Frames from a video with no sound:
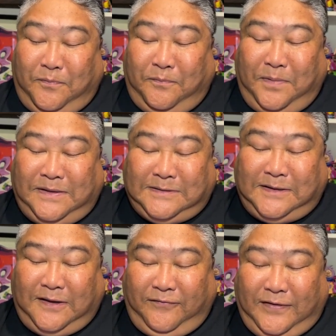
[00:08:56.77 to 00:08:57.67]

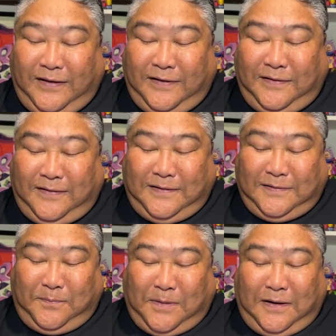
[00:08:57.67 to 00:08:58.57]
stuffed into this
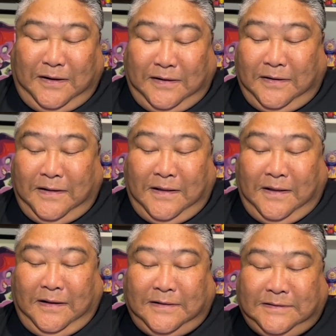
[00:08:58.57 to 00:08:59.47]
body
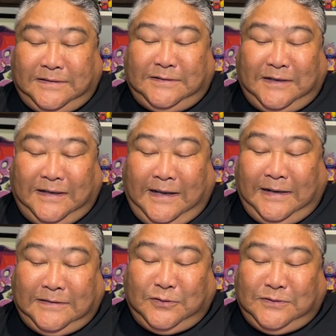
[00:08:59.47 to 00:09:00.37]
because he
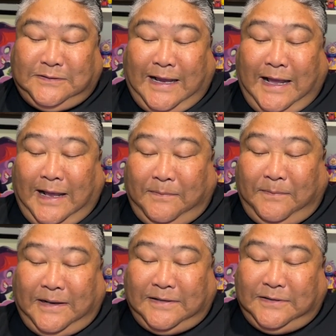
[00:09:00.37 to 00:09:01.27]
gets so sad
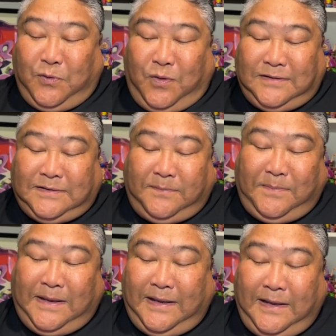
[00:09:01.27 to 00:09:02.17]
because he wants to
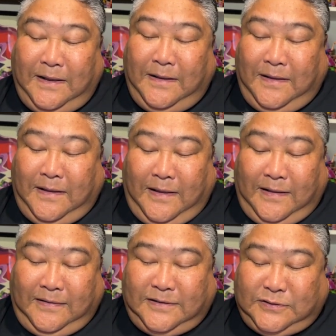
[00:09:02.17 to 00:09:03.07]
be
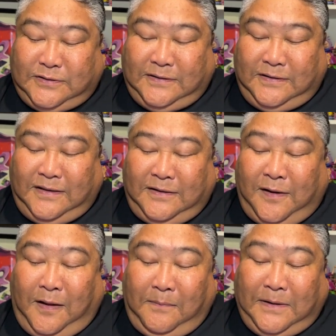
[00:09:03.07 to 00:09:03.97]
the dominant